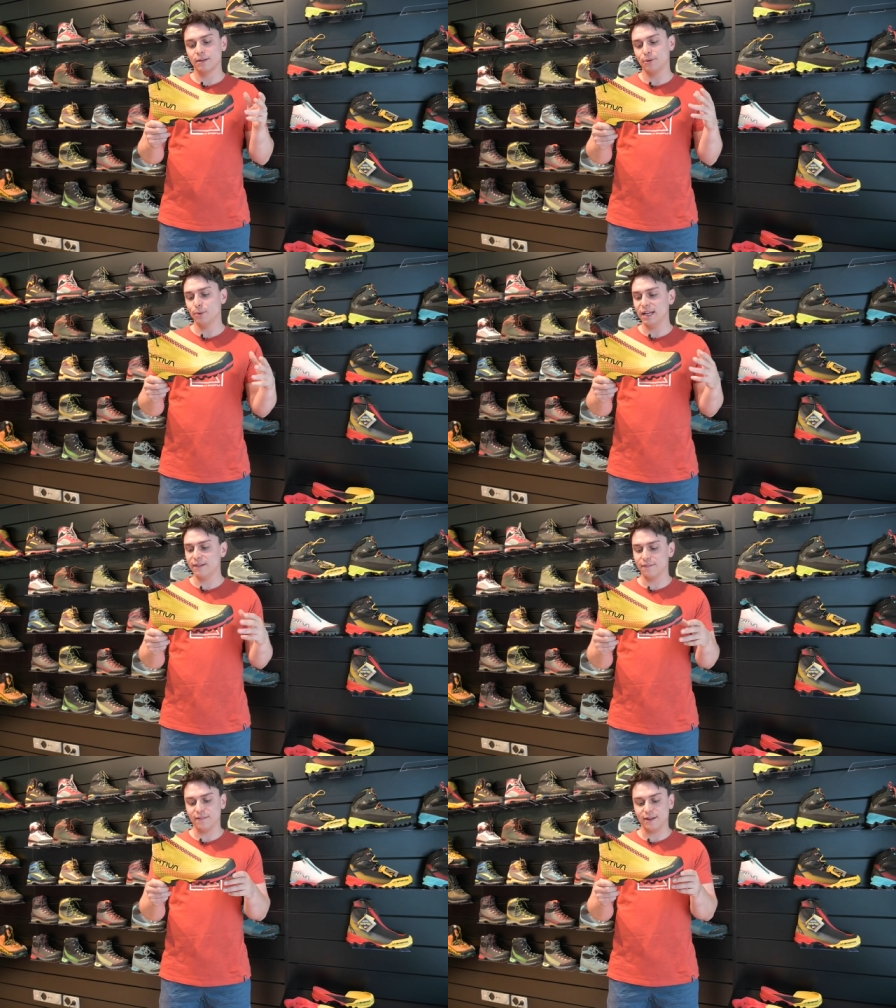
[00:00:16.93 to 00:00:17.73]

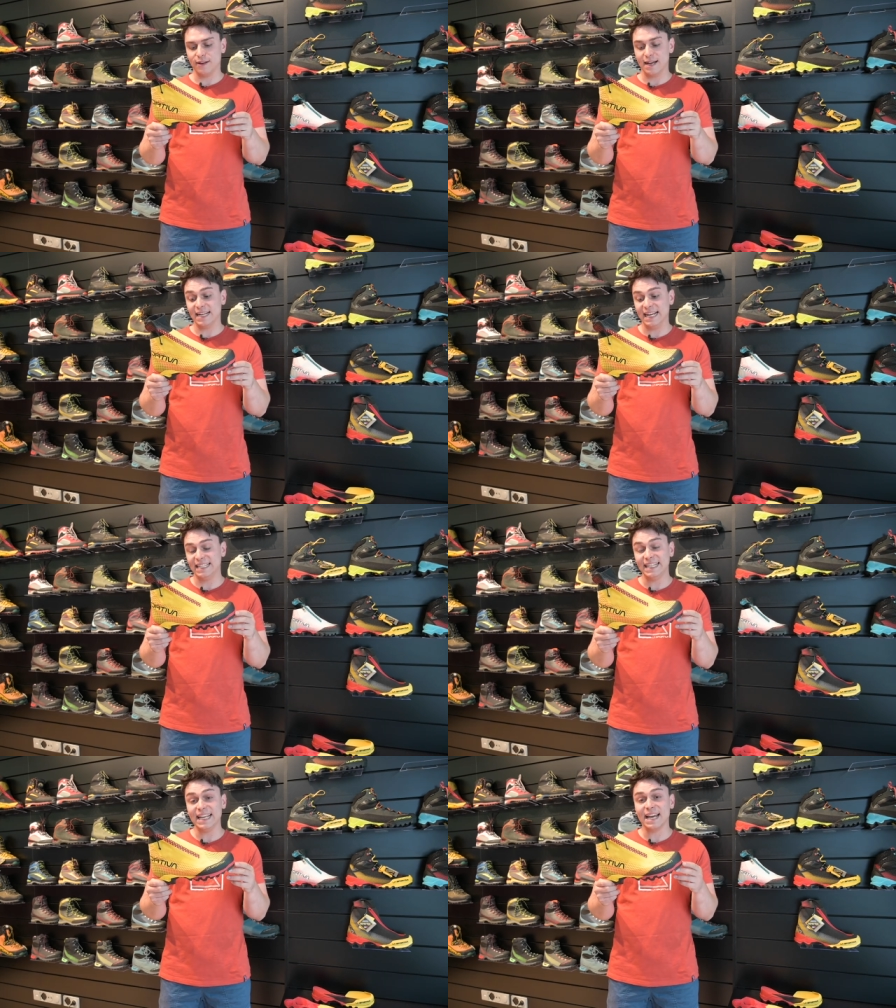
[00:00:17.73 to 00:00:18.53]
with uh, an
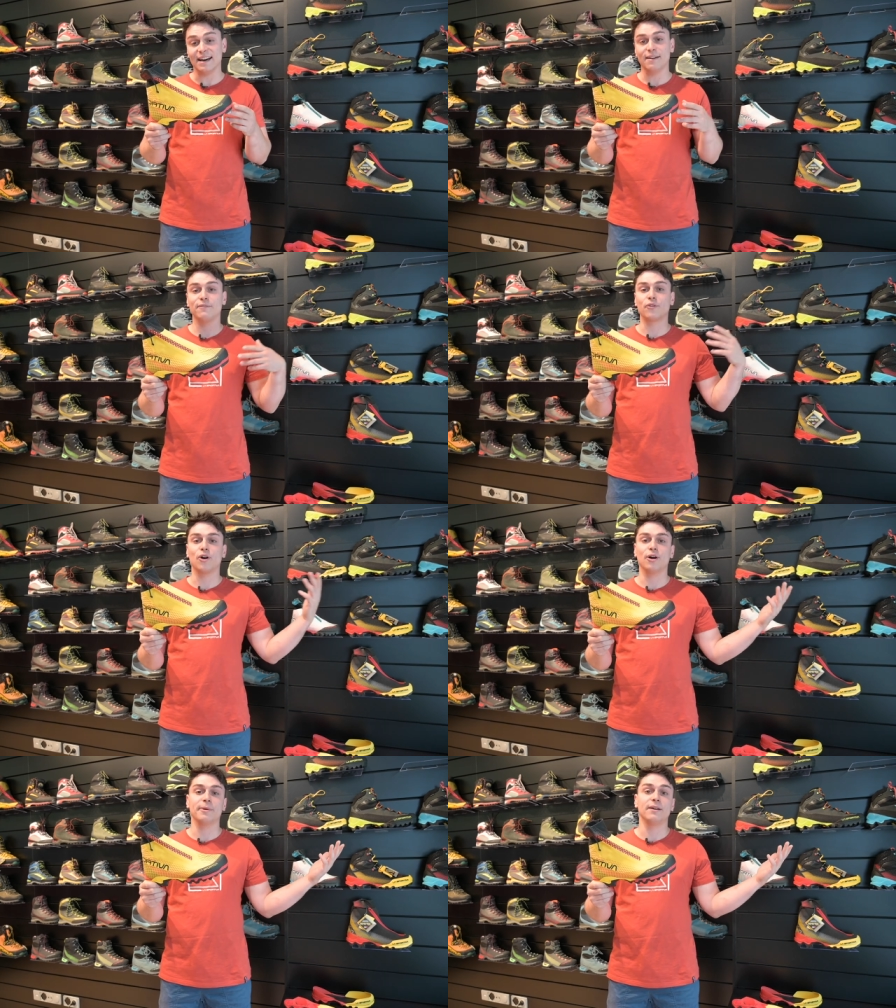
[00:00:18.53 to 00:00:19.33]
idea
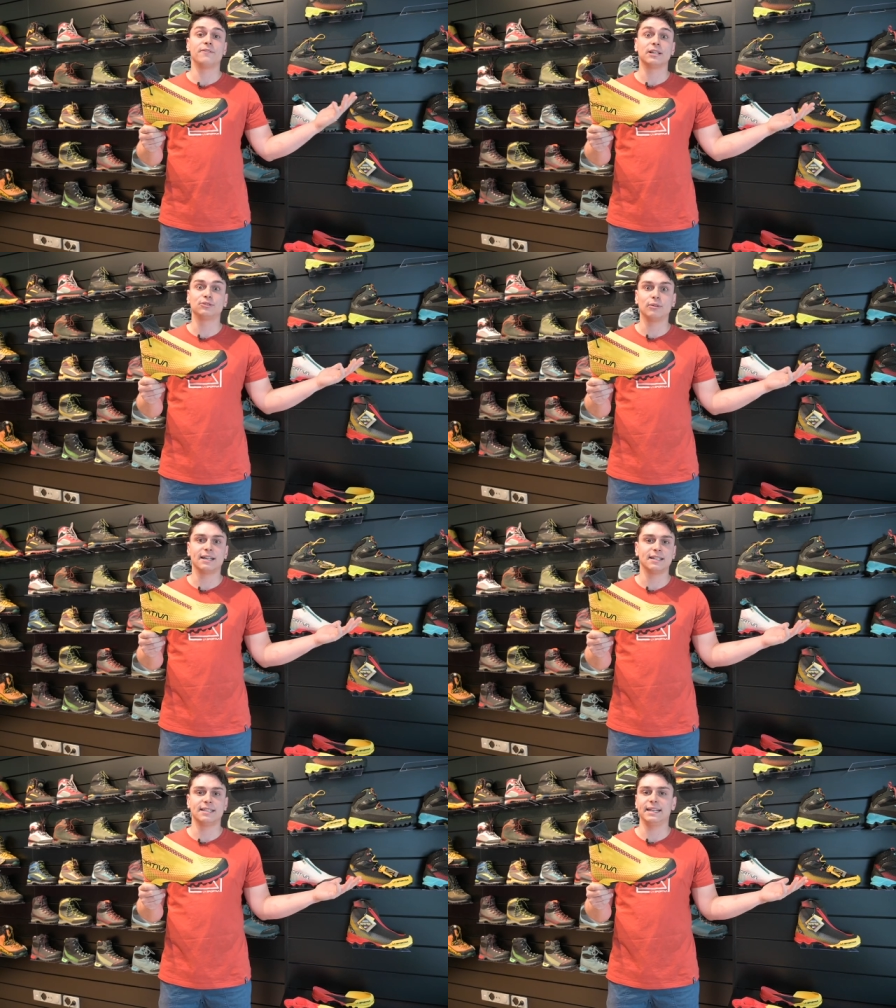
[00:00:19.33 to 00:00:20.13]
from Francois
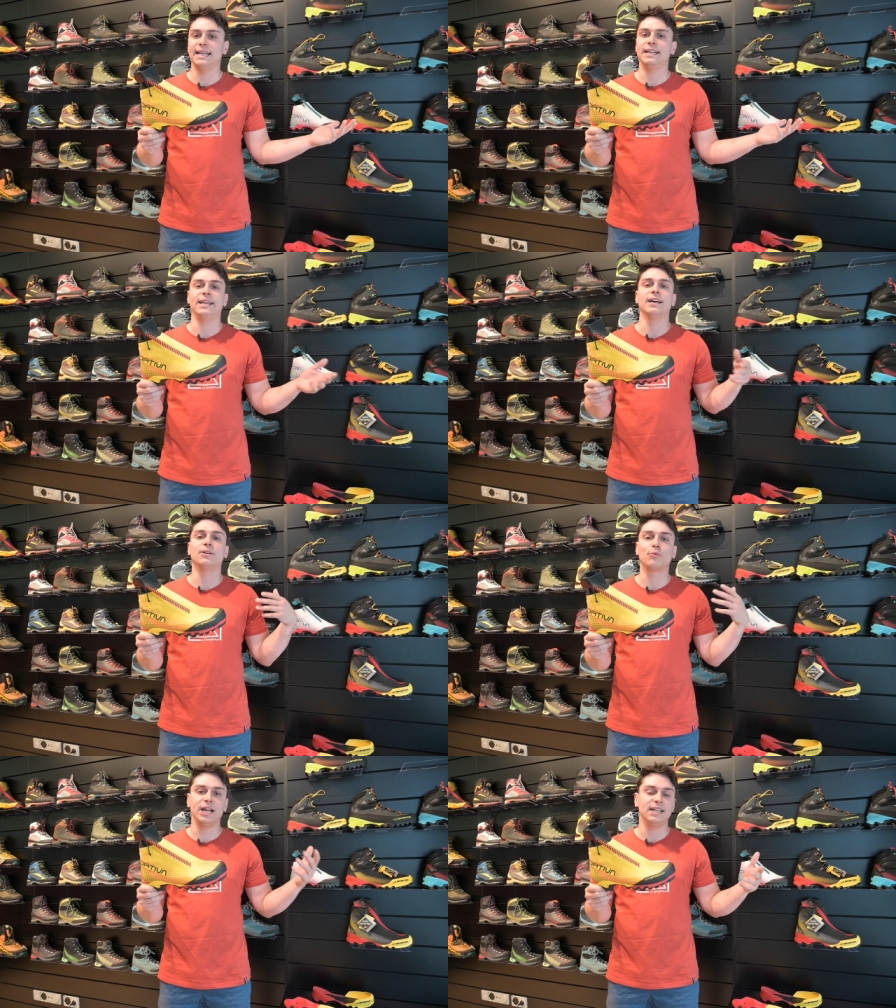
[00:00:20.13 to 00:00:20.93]
Cazzanelli, a
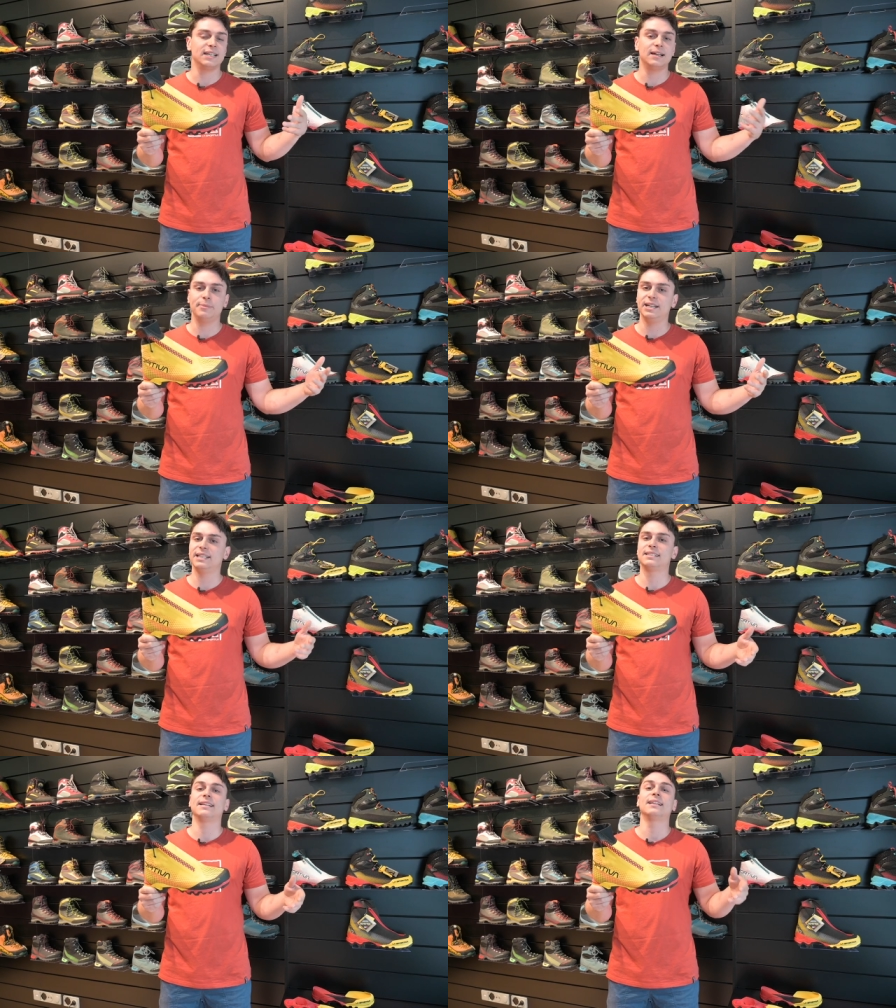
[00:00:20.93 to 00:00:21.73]
great
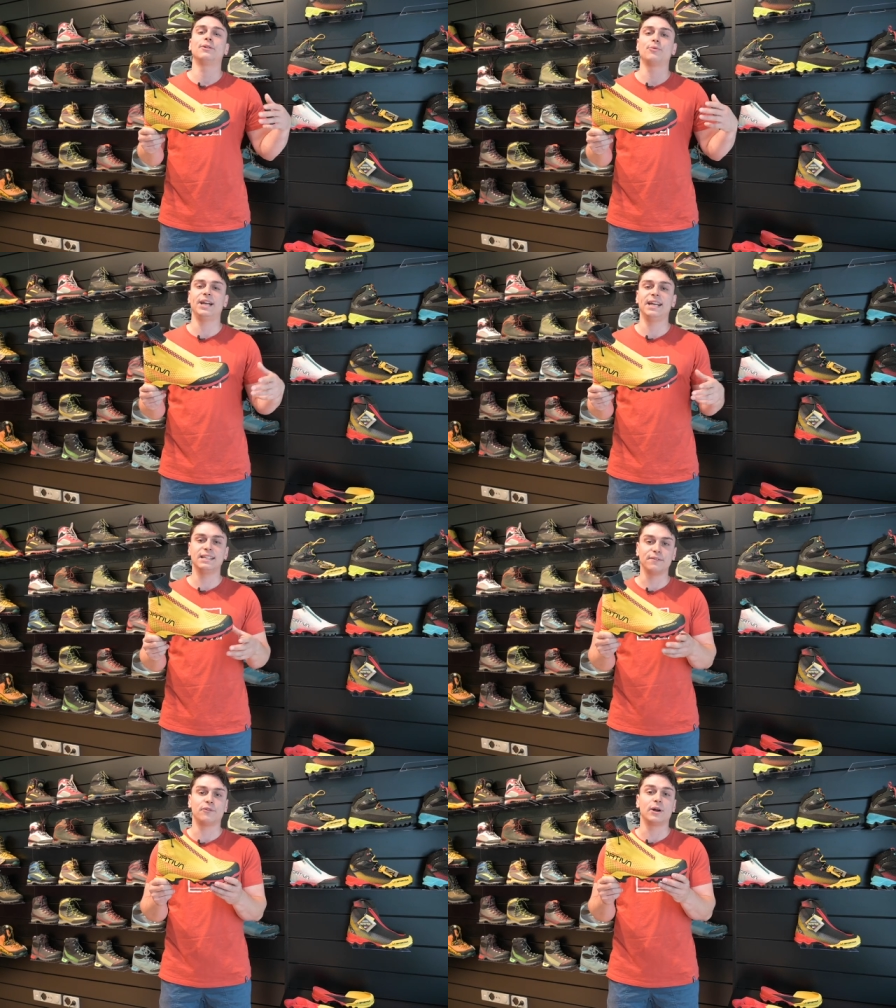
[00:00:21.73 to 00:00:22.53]
alpinist and a
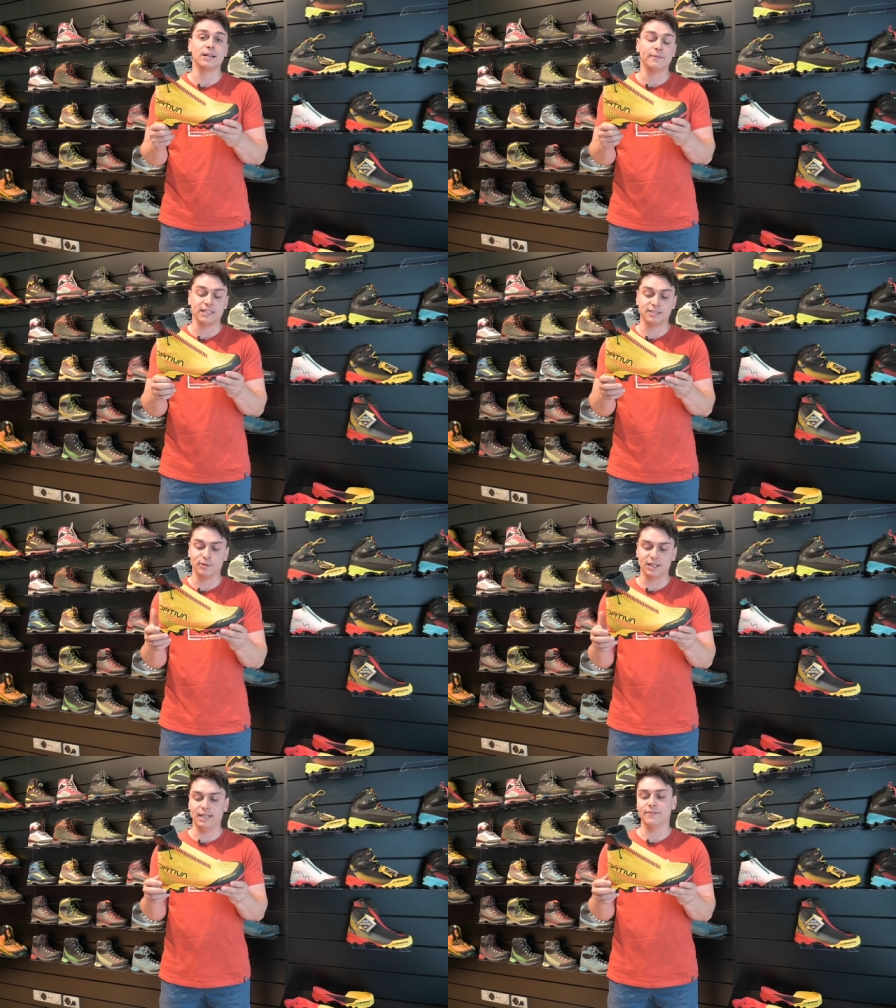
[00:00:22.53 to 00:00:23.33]
great friend of La
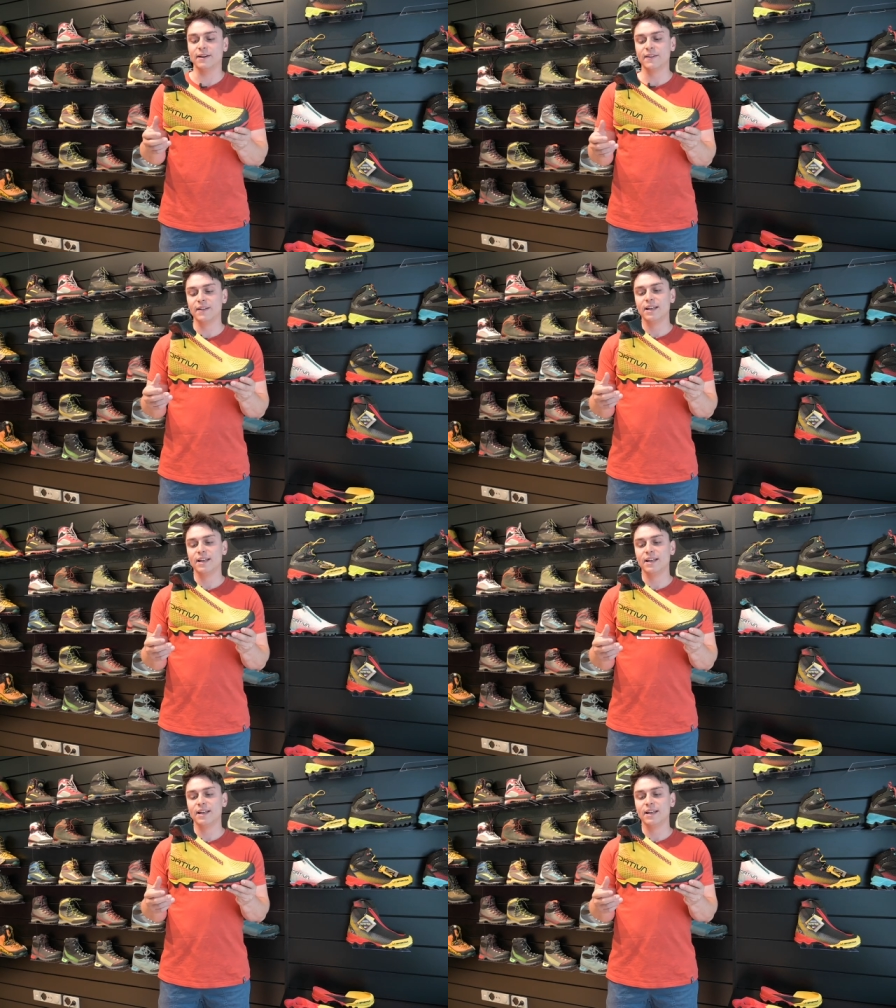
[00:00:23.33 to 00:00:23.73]
Sportiva.